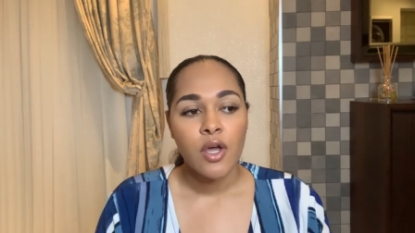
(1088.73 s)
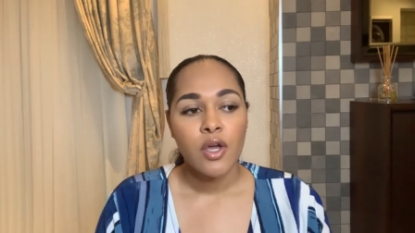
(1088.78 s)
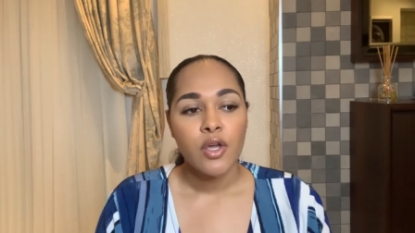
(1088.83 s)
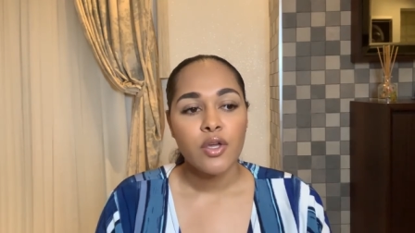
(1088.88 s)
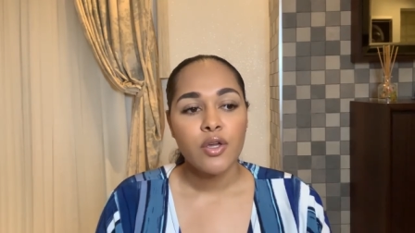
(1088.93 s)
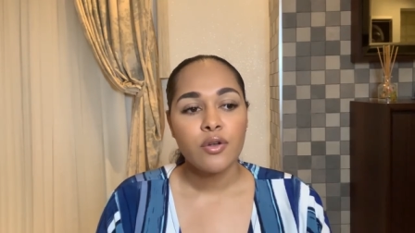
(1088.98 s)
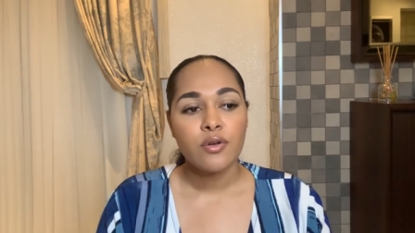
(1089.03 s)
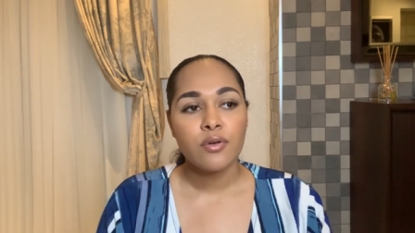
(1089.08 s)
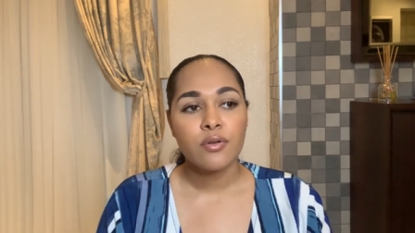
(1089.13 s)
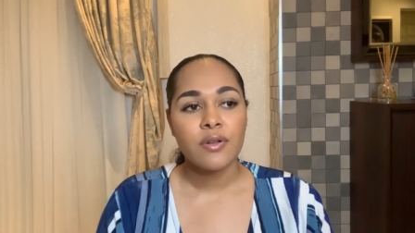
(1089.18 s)

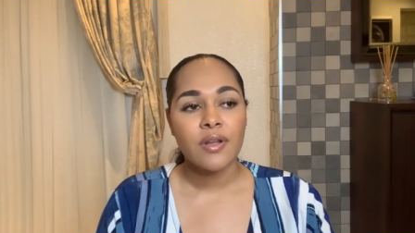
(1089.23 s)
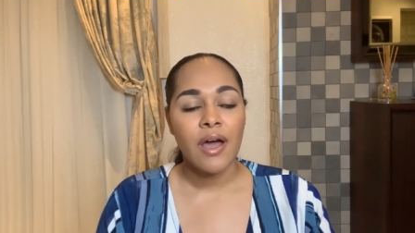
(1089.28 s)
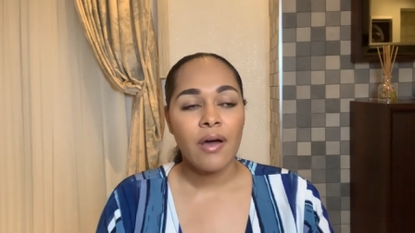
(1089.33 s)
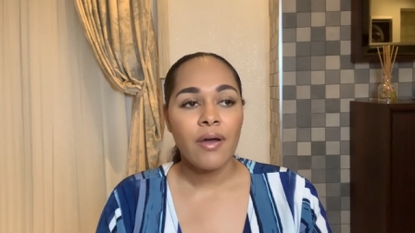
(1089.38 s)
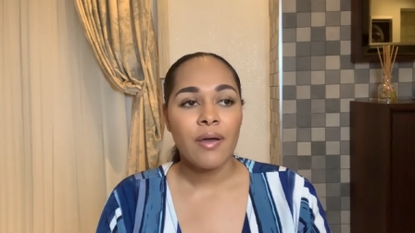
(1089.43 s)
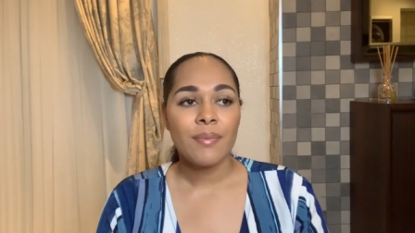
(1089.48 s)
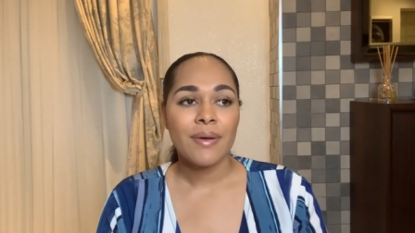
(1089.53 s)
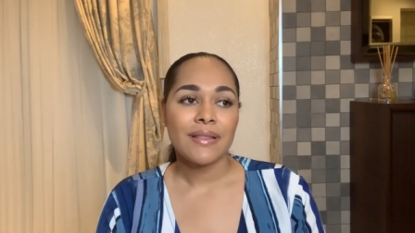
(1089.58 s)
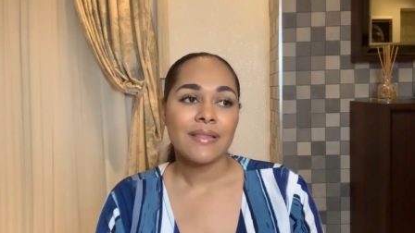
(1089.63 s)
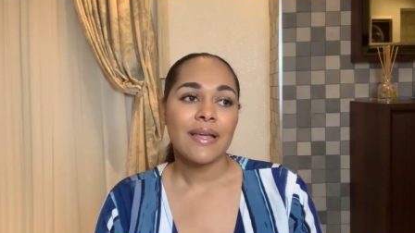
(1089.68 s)
you know, now
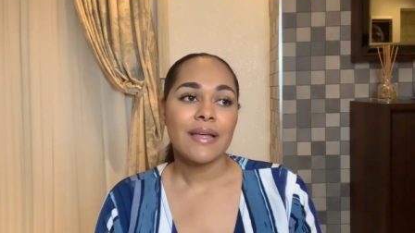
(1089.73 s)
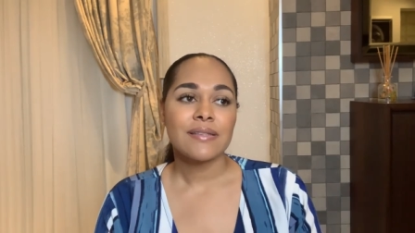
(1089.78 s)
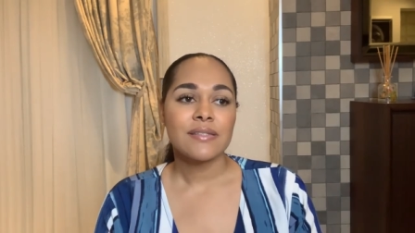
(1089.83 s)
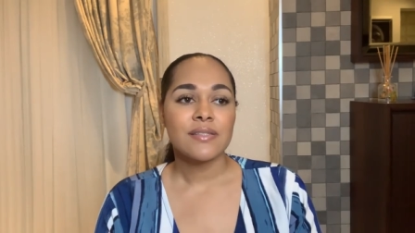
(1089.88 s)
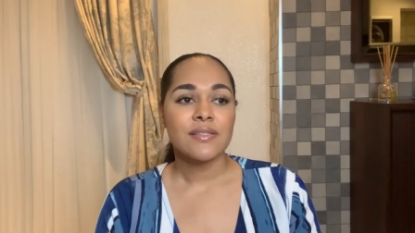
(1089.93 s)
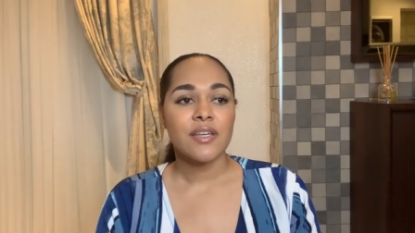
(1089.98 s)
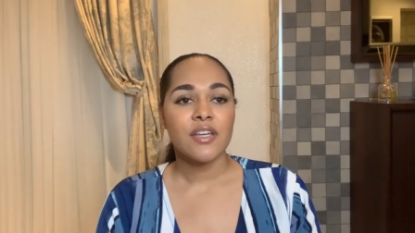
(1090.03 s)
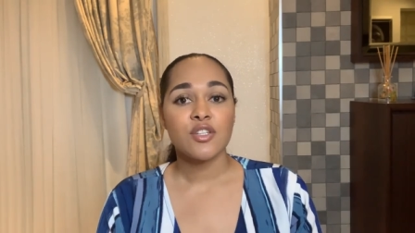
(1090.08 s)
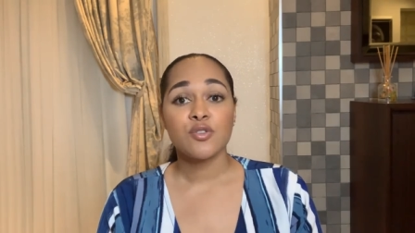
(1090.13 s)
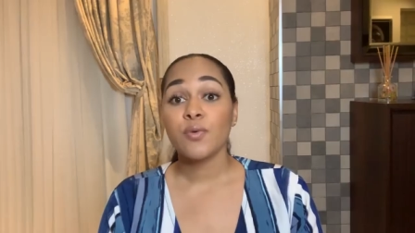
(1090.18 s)
I'm at that
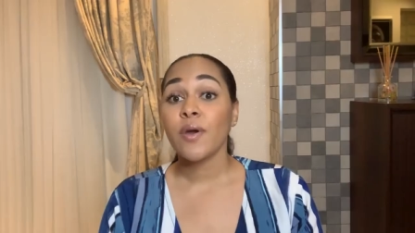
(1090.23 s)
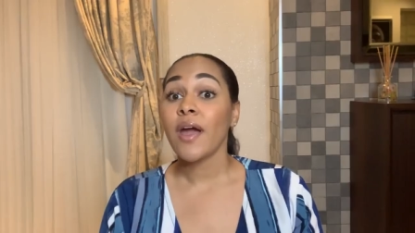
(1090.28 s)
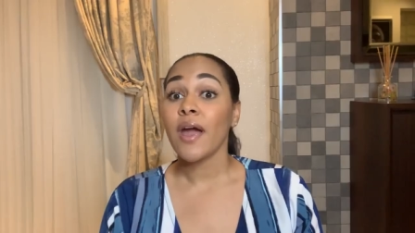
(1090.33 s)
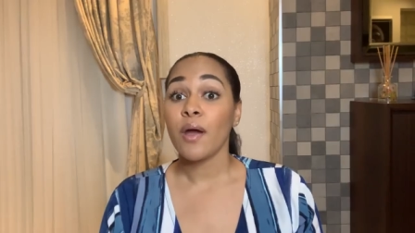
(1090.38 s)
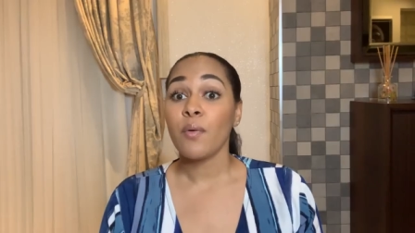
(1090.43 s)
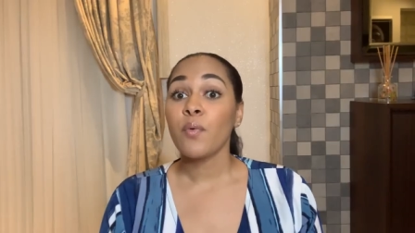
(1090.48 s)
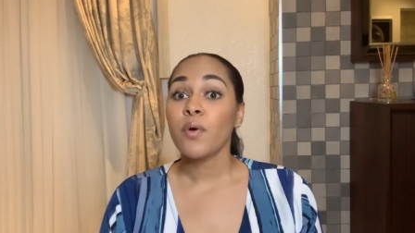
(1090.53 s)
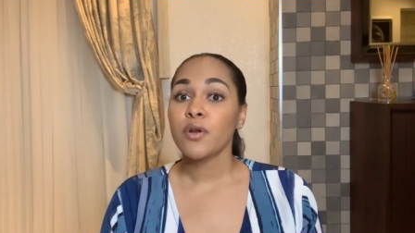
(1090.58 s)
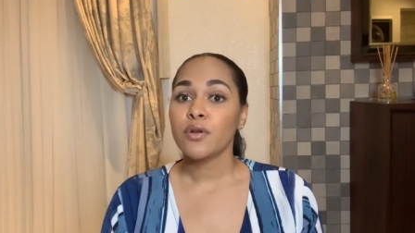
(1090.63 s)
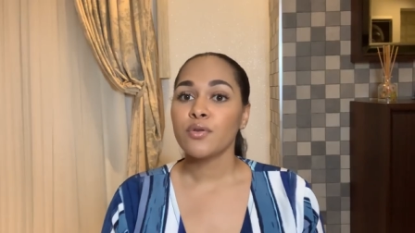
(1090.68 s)
stage where I
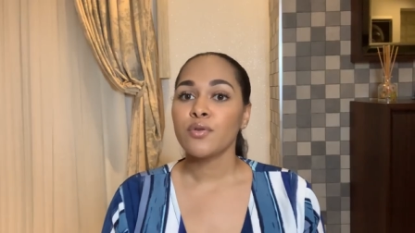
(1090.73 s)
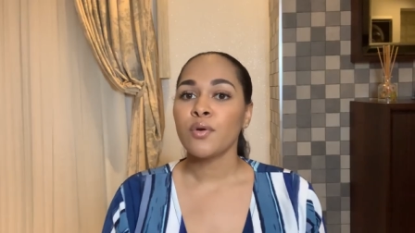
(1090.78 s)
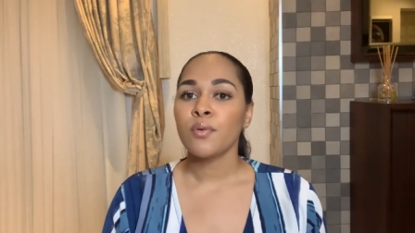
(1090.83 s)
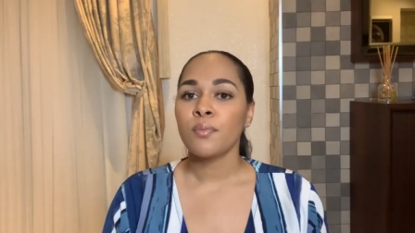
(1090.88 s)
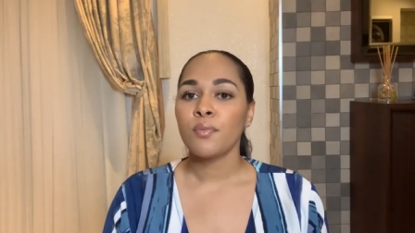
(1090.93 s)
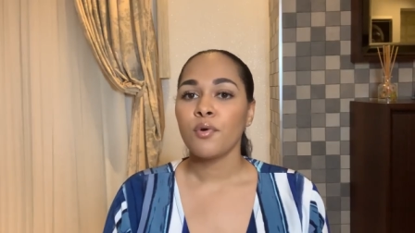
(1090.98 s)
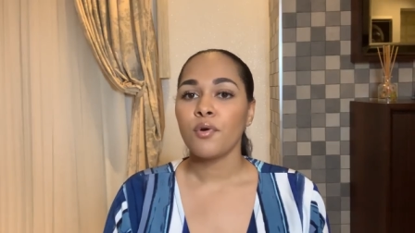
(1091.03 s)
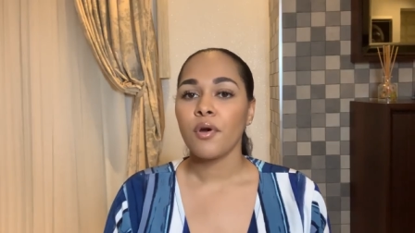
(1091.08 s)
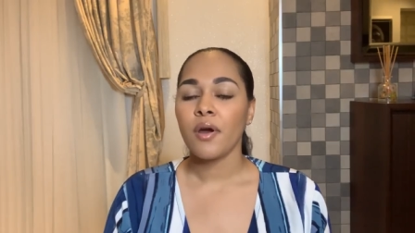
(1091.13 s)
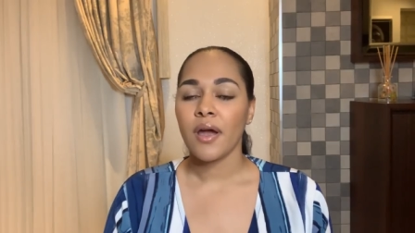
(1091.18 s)
want to know
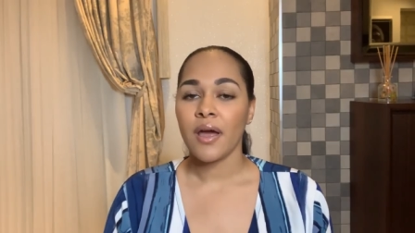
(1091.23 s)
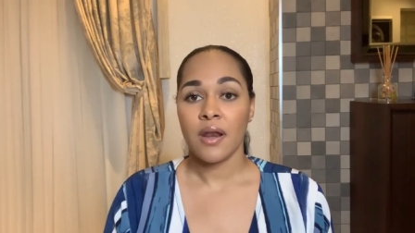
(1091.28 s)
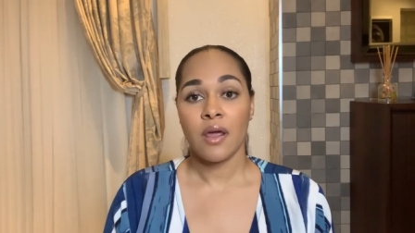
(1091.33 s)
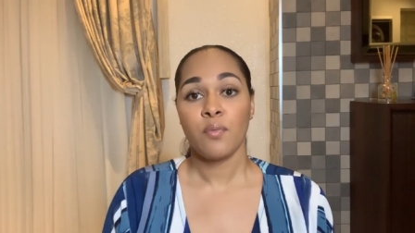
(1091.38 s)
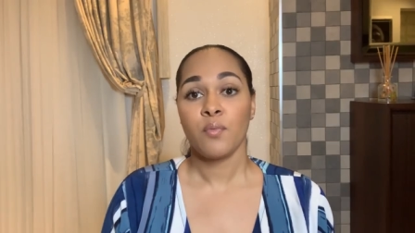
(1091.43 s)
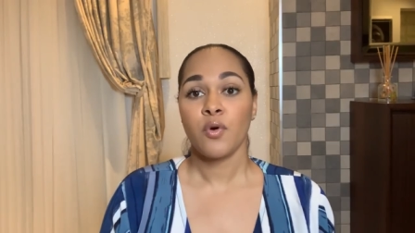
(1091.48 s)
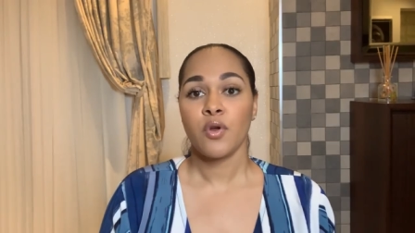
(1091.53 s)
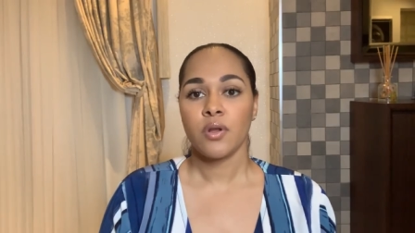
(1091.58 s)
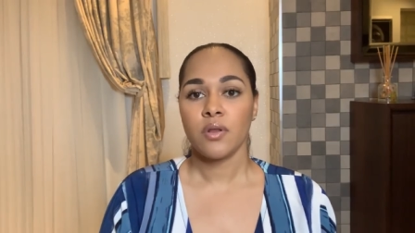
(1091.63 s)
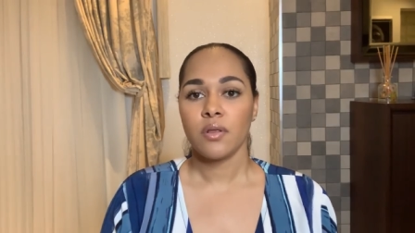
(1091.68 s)
more and I
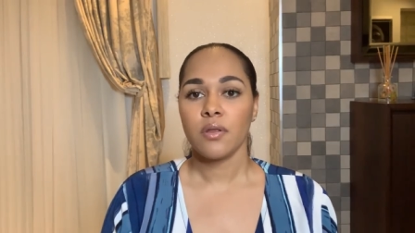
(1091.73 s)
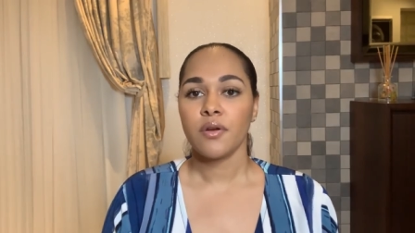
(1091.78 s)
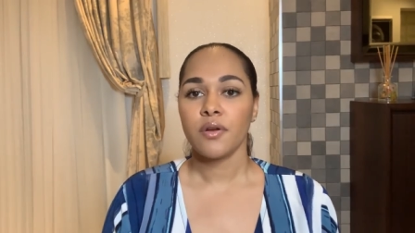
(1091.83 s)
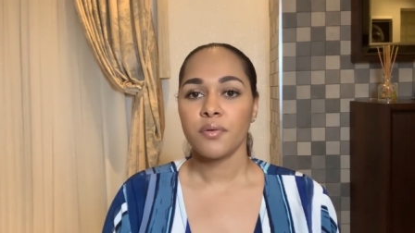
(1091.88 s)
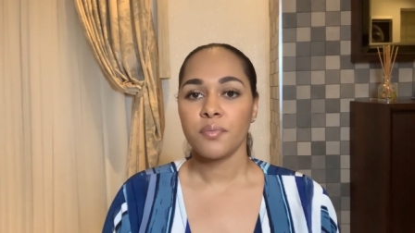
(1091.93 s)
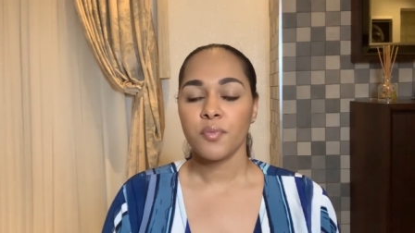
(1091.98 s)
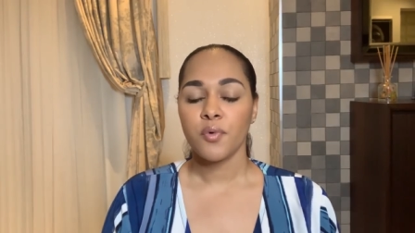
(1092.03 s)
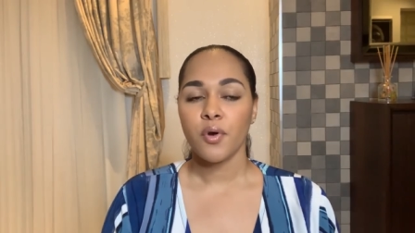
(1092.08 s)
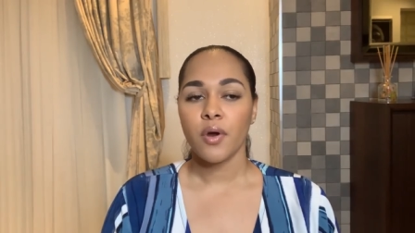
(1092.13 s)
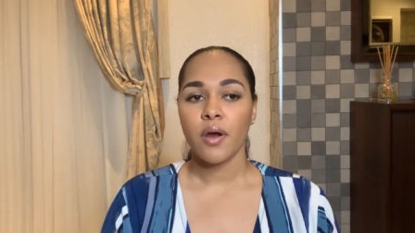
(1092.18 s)
want to
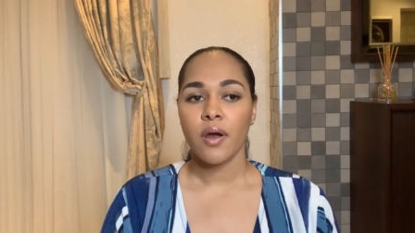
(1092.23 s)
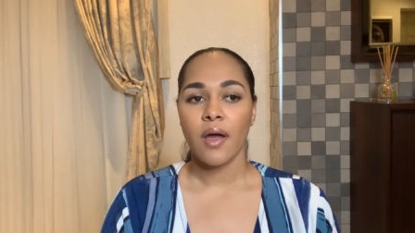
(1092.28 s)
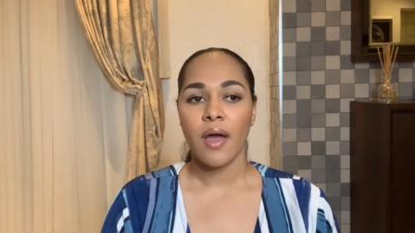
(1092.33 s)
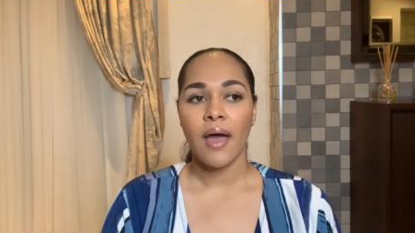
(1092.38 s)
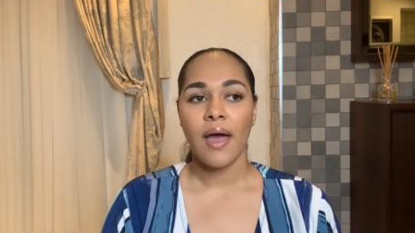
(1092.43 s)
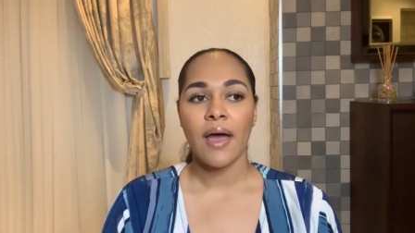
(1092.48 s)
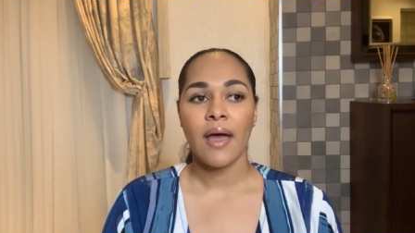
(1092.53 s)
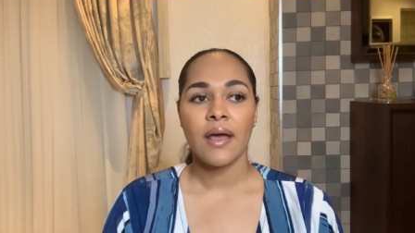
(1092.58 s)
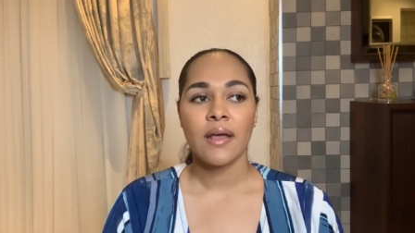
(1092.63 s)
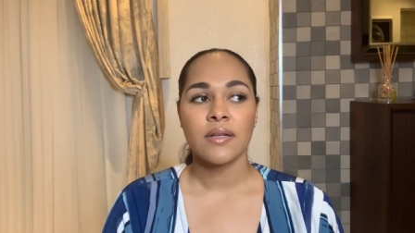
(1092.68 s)
learn more
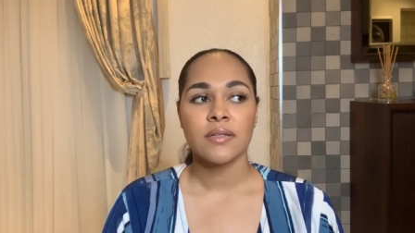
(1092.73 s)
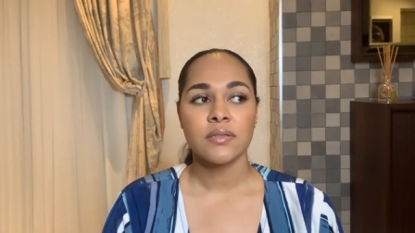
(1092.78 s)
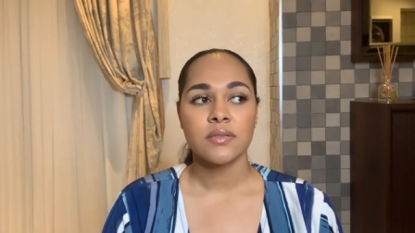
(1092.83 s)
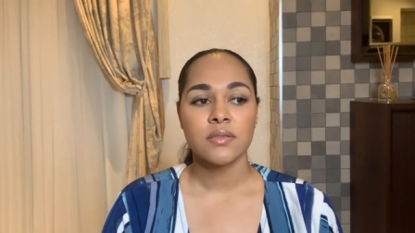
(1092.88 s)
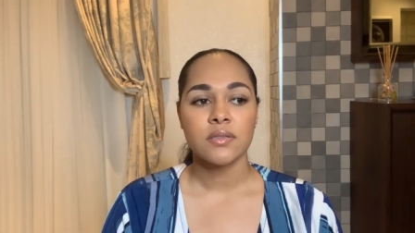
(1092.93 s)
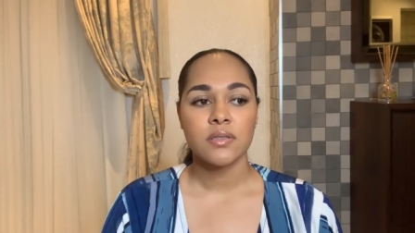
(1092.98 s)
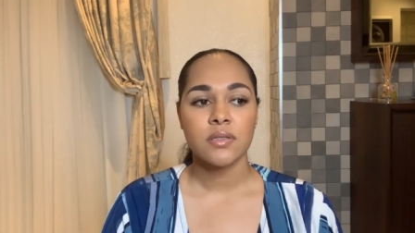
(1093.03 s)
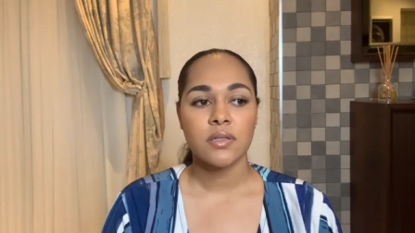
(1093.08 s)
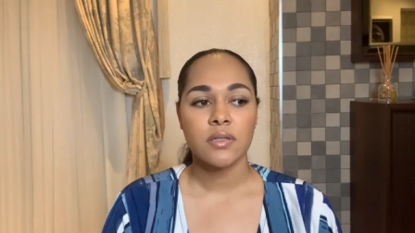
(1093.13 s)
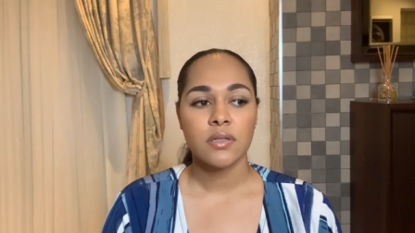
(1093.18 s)
and